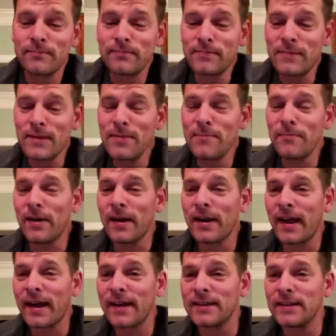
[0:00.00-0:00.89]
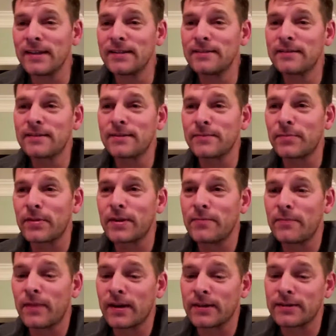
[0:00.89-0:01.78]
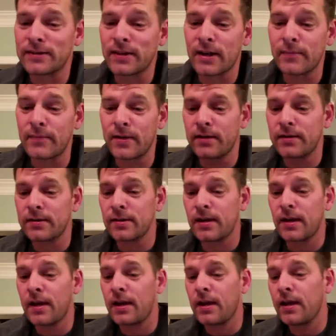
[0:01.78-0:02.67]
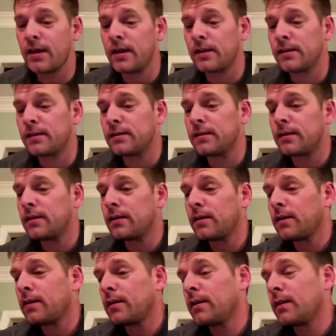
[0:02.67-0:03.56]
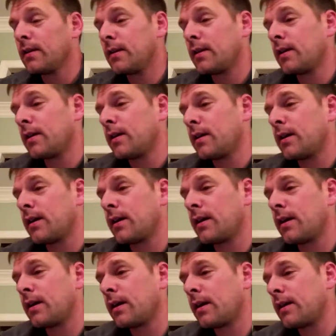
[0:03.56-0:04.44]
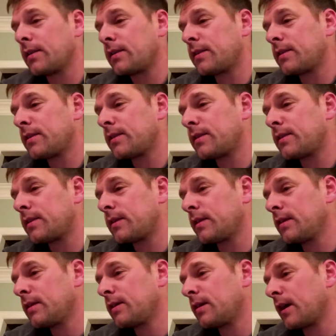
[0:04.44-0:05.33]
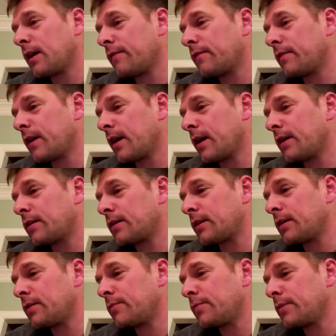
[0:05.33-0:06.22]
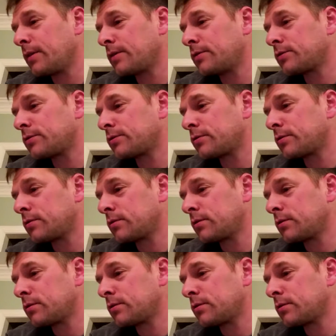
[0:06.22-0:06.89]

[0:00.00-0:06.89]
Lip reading: But I did complete my assignment, and I think I've got a picture